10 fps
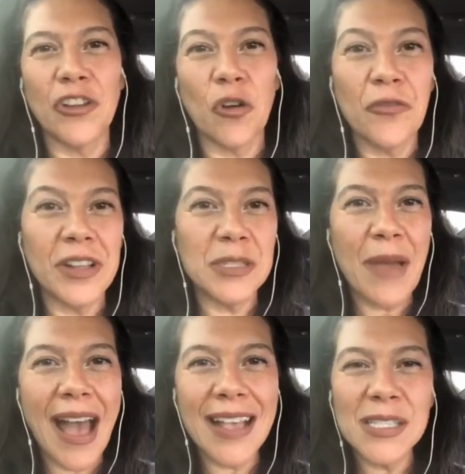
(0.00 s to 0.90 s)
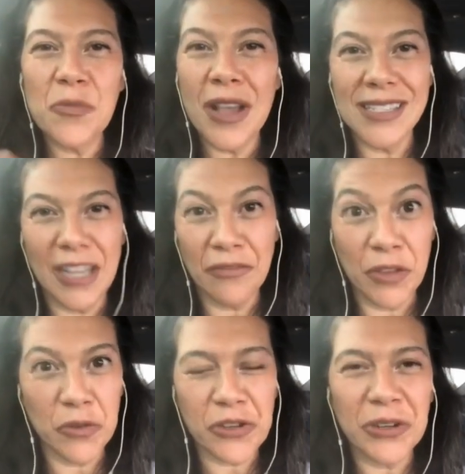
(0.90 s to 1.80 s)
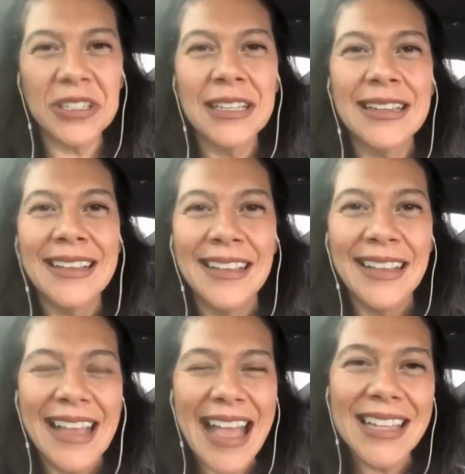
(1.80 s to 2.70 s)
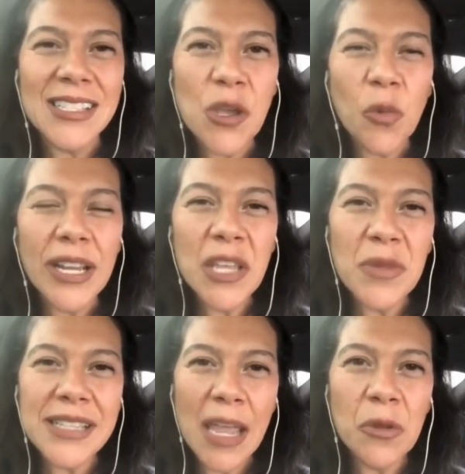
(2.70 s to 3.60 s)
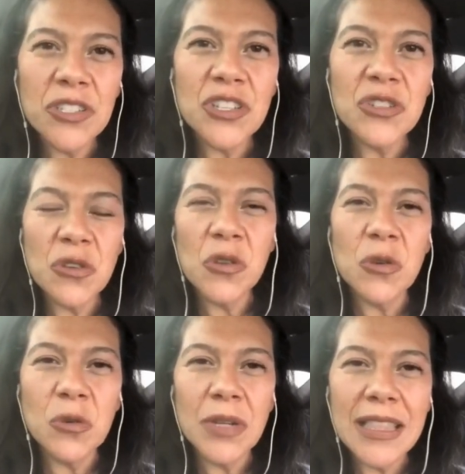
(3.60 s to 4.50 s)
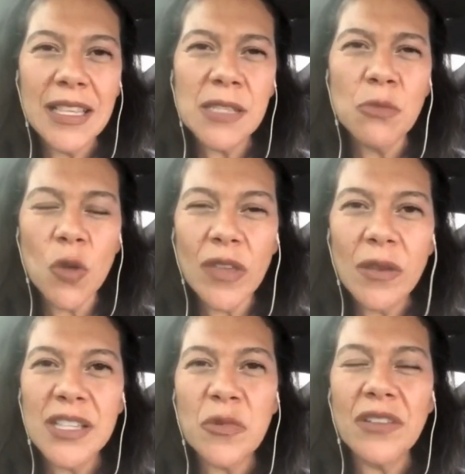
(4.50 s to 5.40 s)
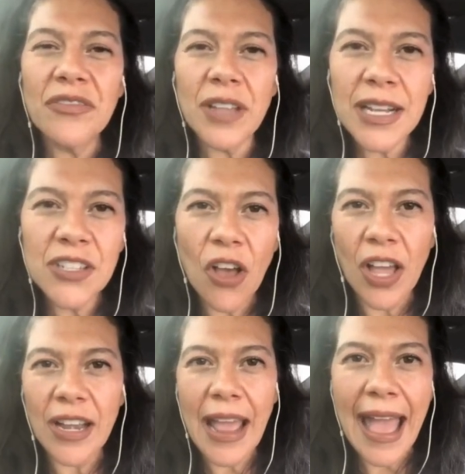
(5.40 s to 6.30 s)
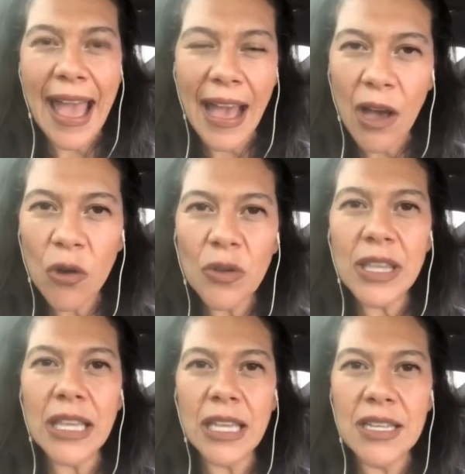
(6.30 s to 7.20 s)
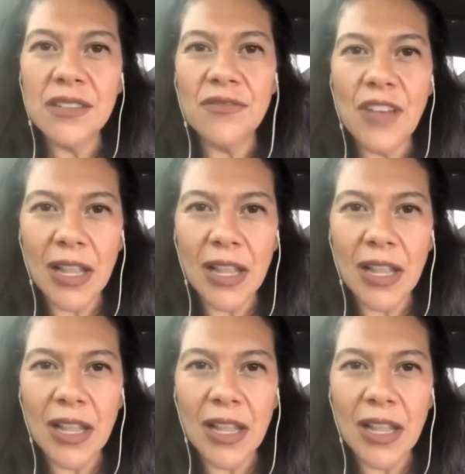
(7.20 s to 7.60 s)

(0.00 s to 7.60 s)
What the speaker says: of girlfriends past, present, and future. And so what he was able to do in this movie is reflect on how he